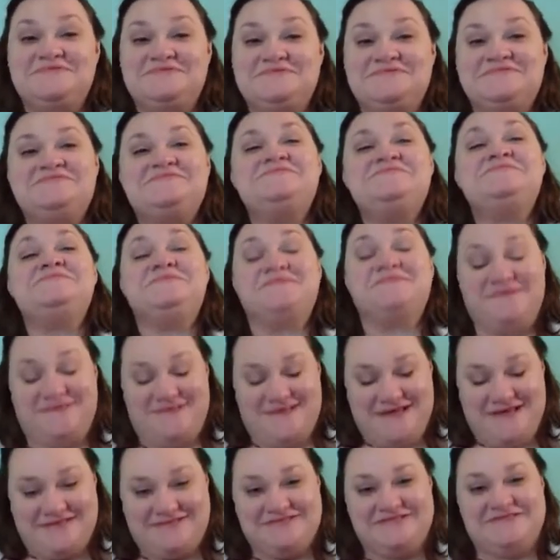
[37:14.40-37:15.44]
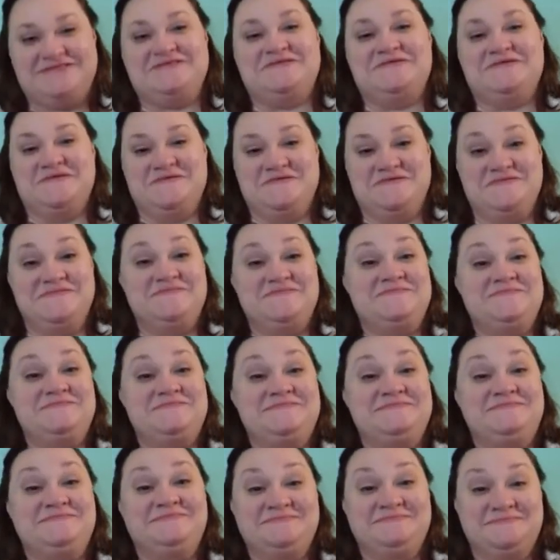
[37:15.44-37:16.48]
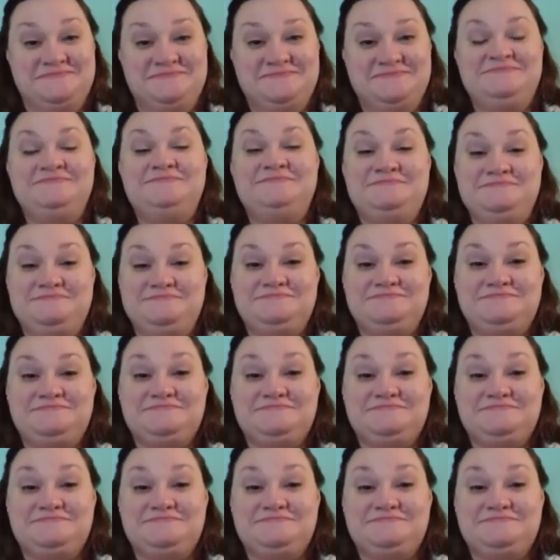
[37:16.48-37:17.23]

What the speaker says: [no speech]